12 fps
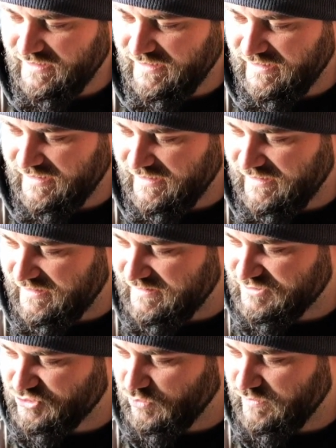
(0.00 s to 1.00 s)

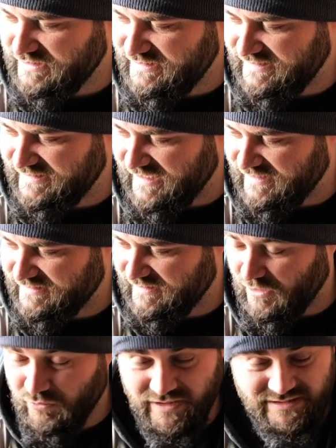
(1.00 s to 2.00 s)
So we did that.
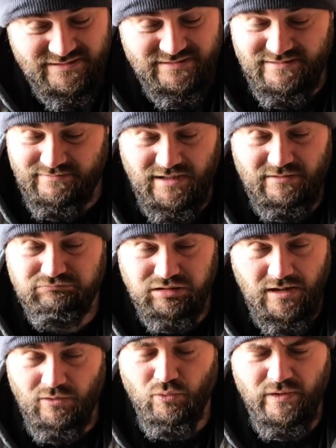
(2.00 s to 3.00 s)
I
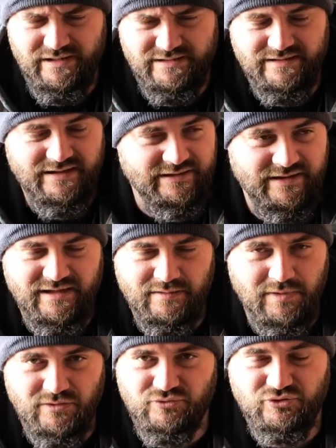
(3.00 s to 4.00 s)
waited I think
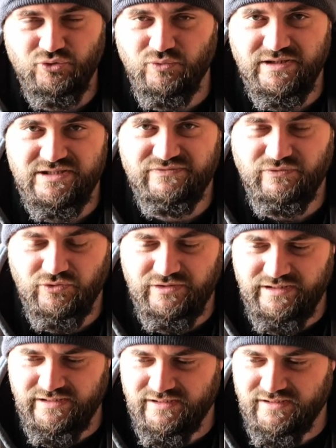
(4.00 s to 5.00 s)
about 2 weeks for
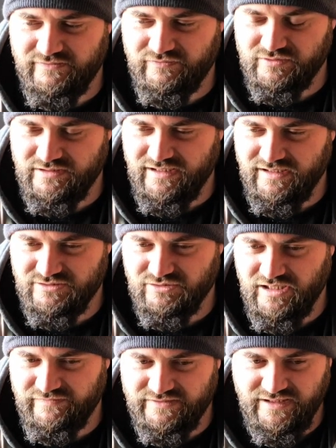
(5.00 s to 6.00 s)
the guys to
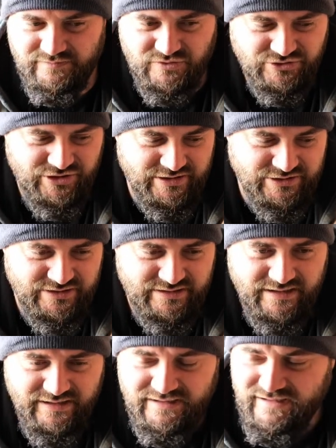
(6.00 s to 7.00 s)
have time to change it.
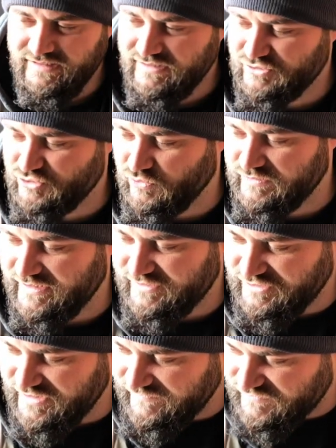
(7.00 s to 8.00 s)
So
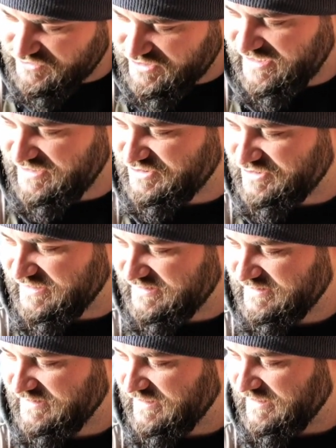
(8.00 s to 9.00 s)
they've changed it,